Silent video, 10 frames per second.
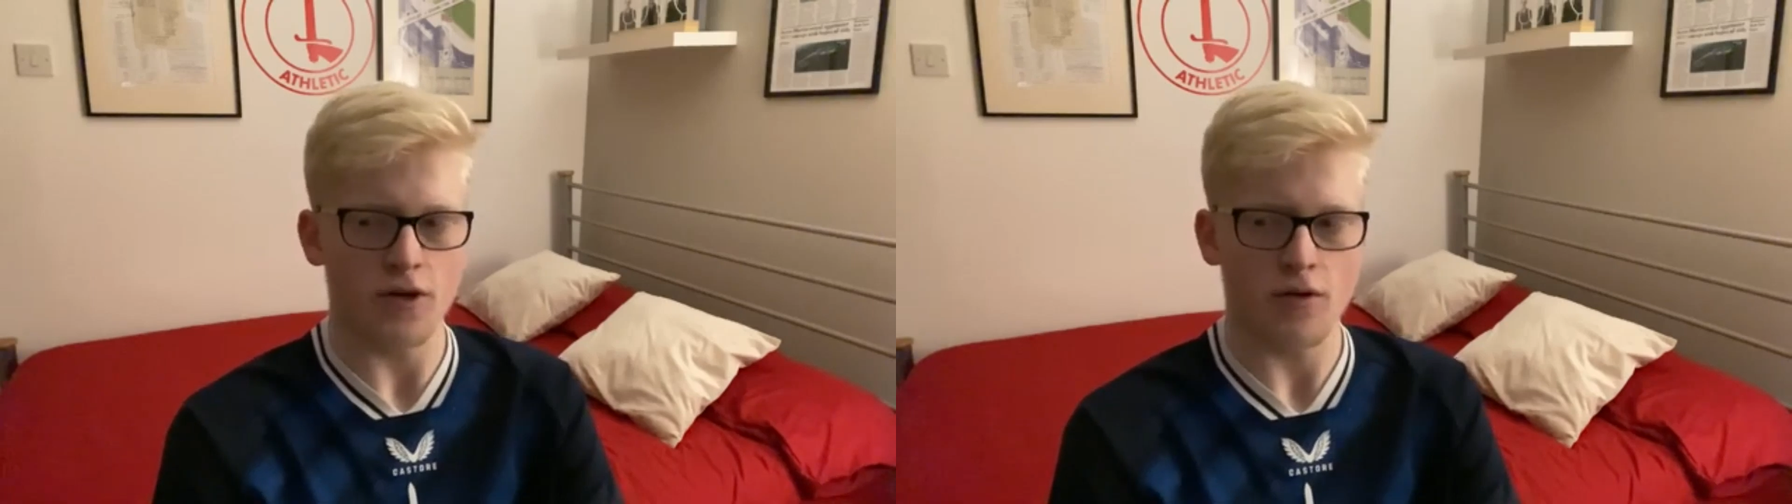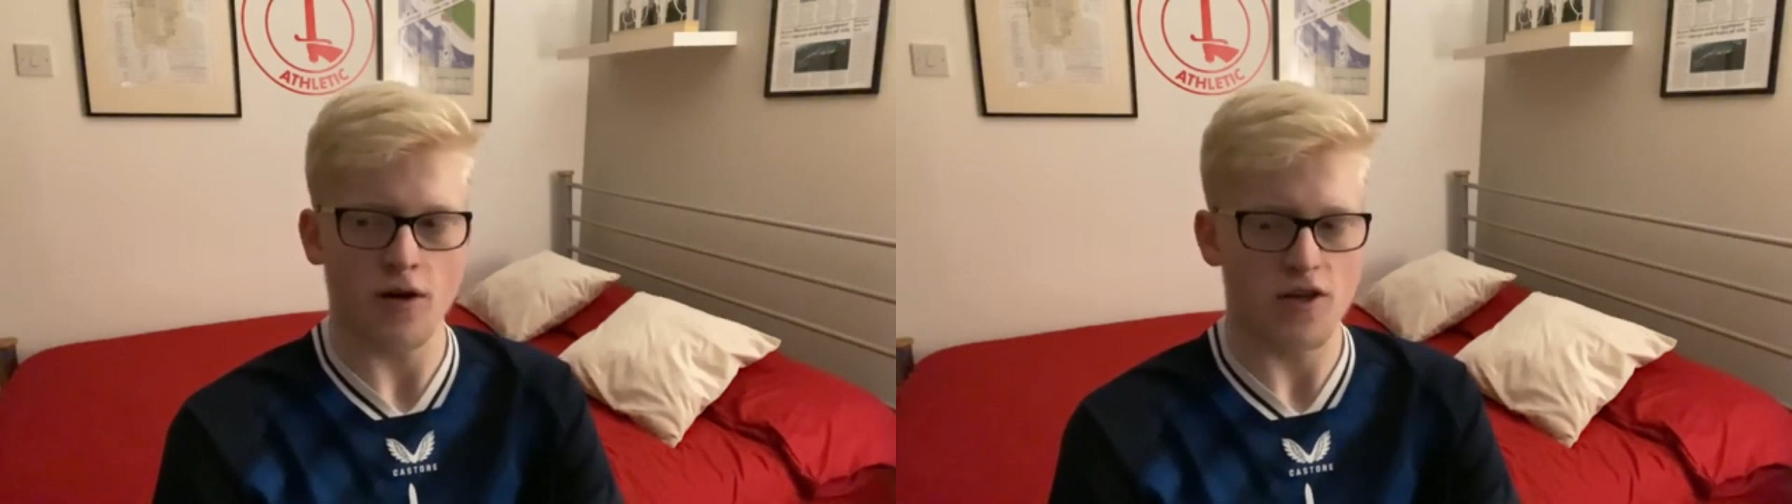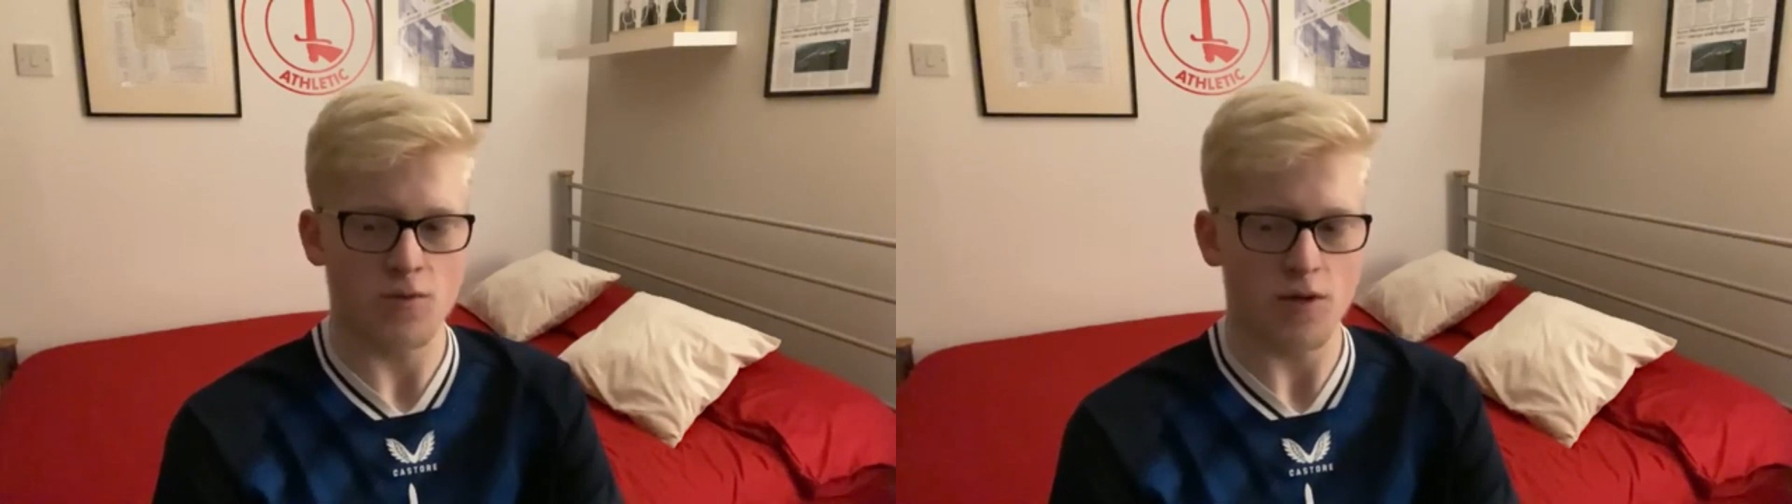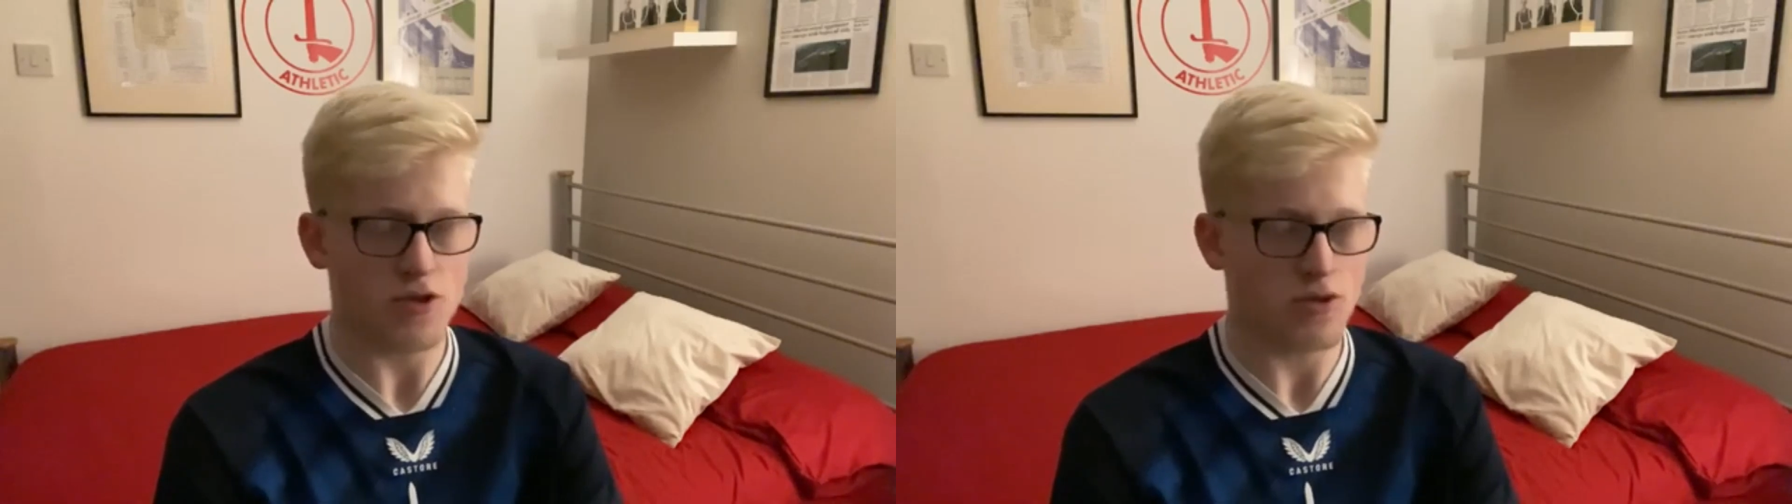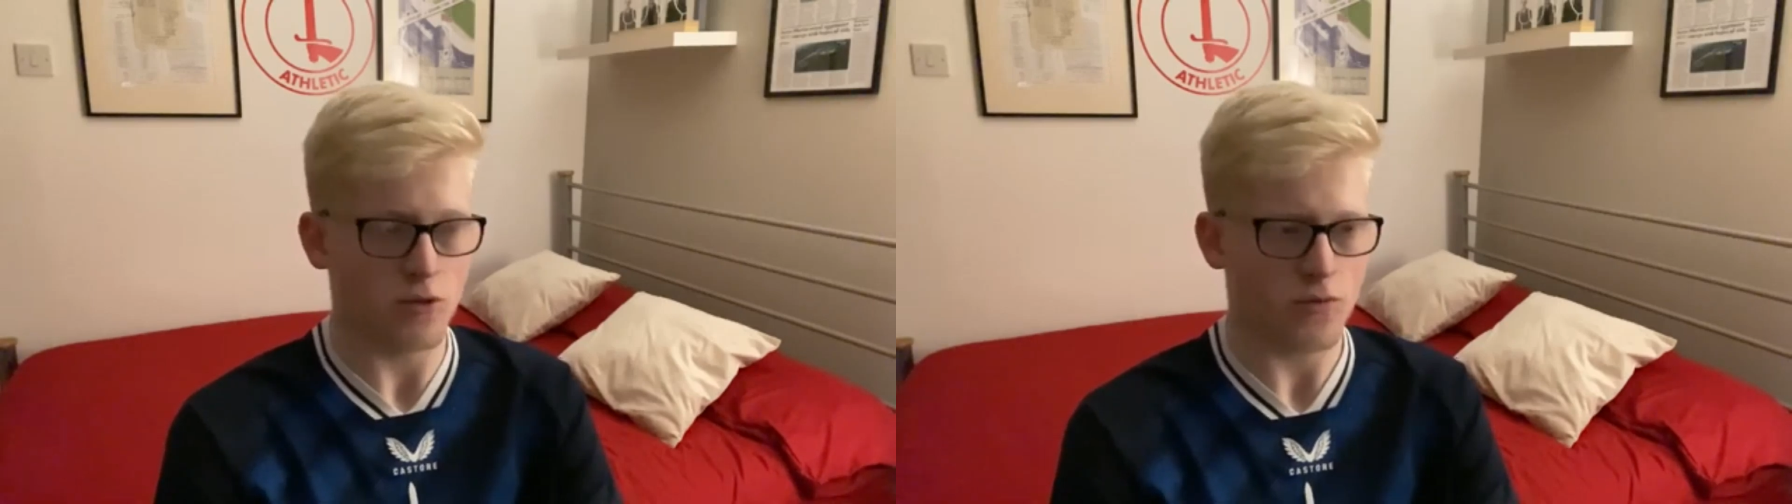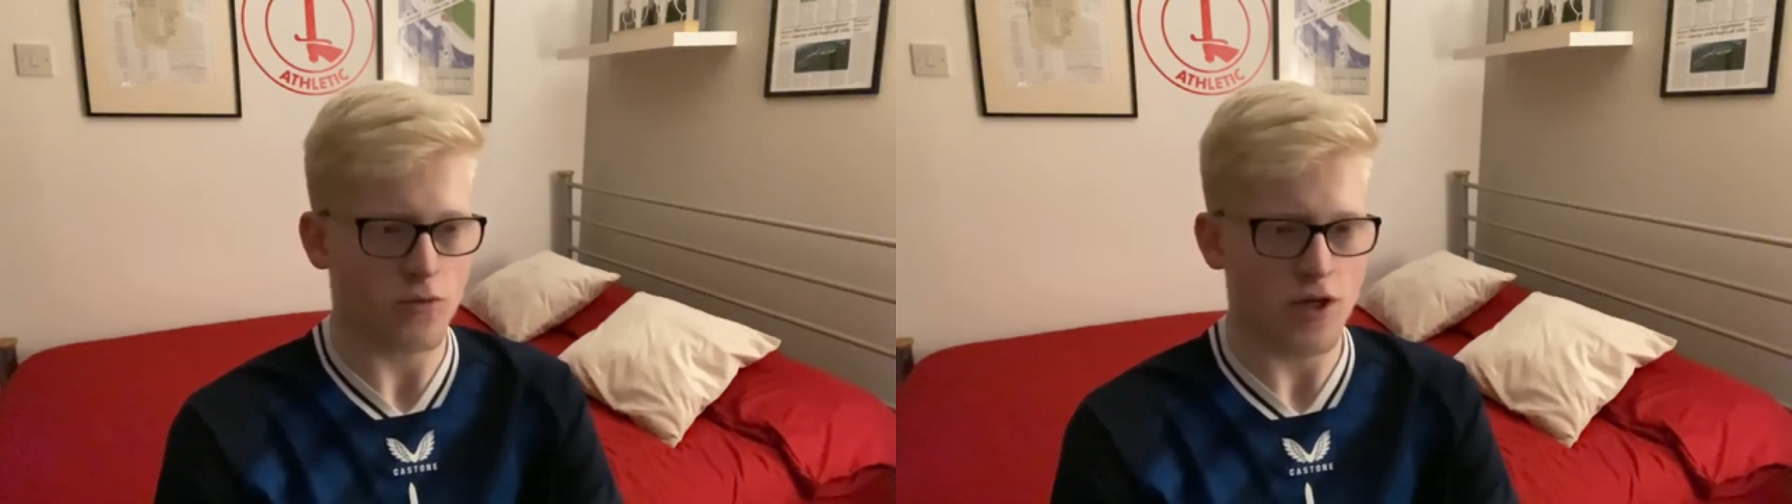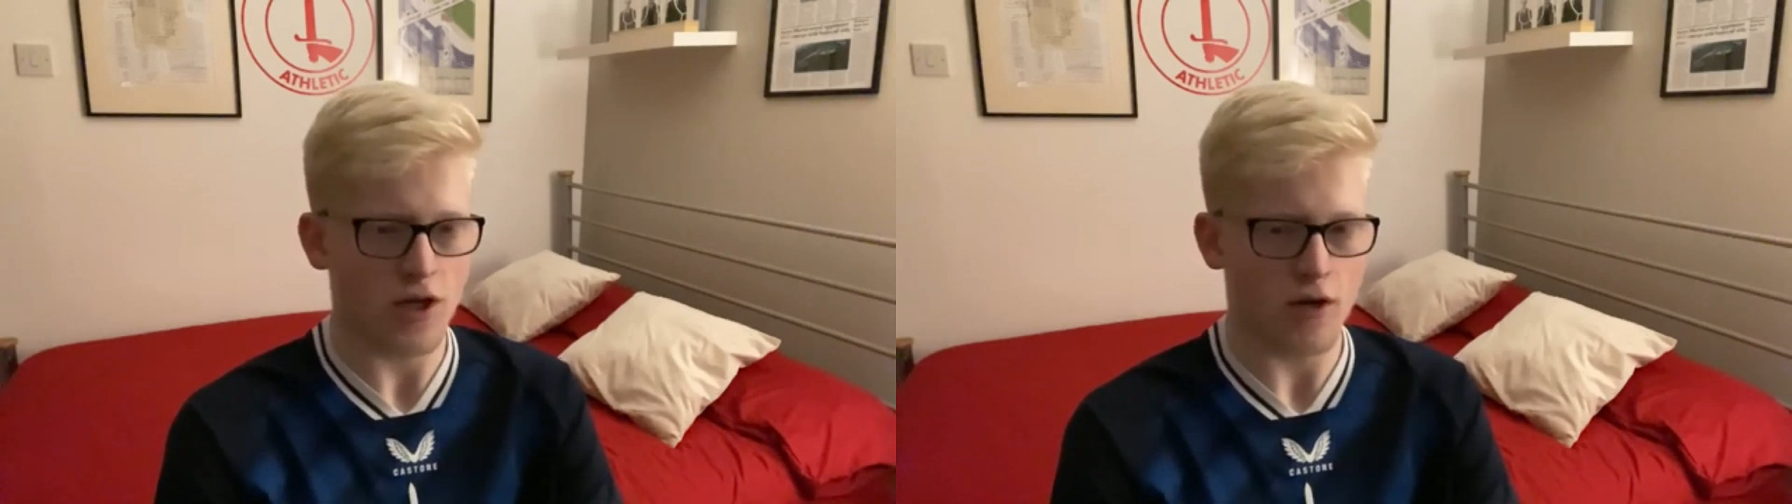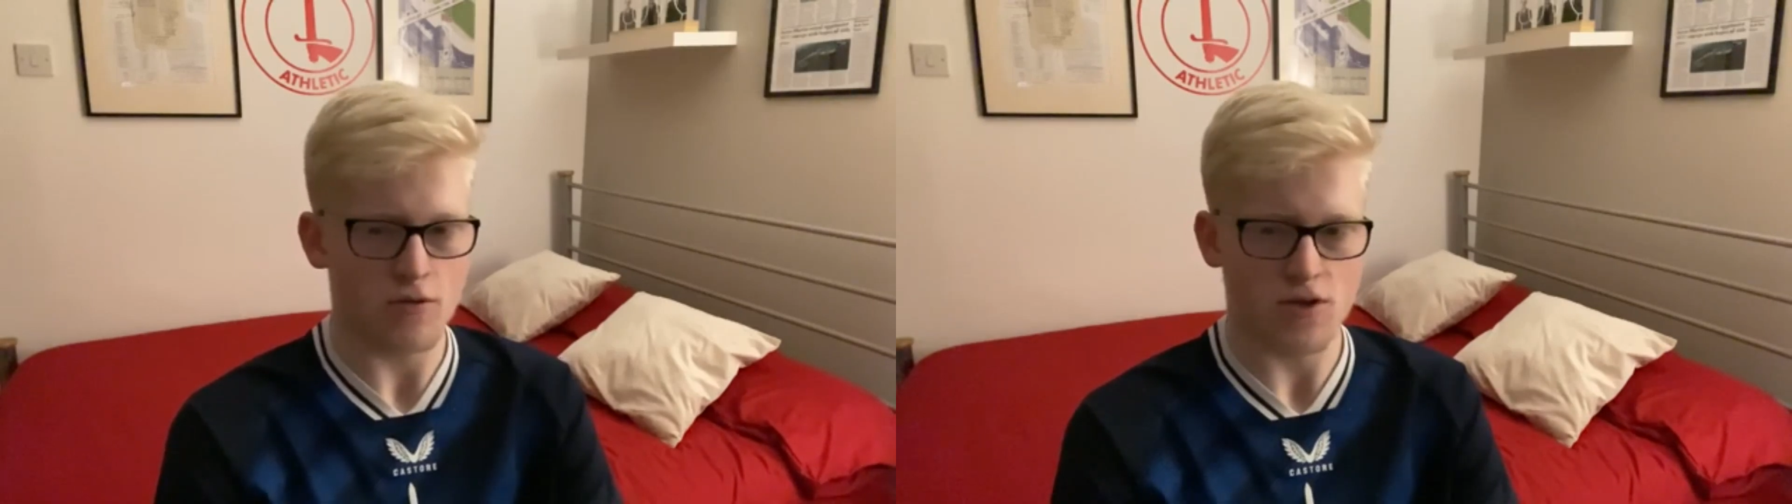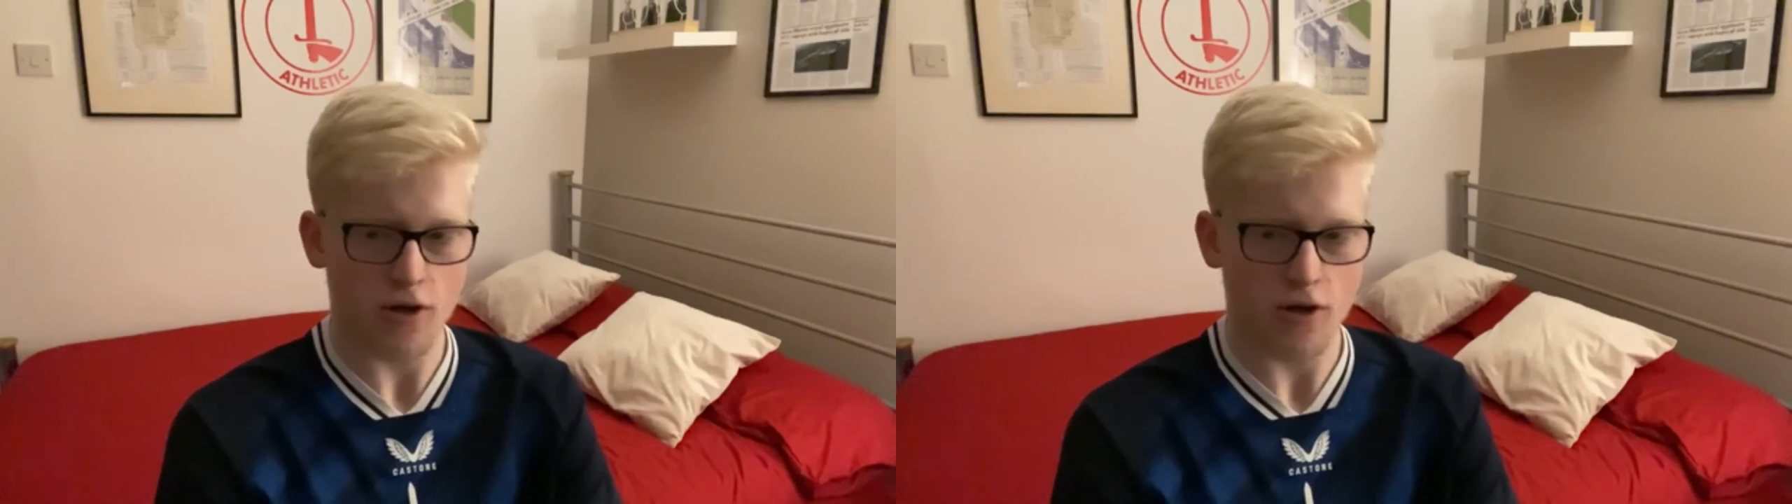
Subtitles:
You know, last week we scored 3 goals,